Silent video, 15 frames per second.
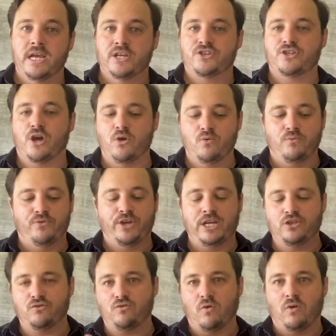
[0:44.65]
So
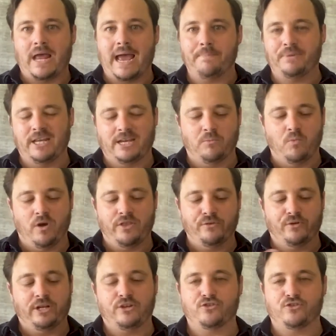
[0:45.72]
these are all happening, and what they're really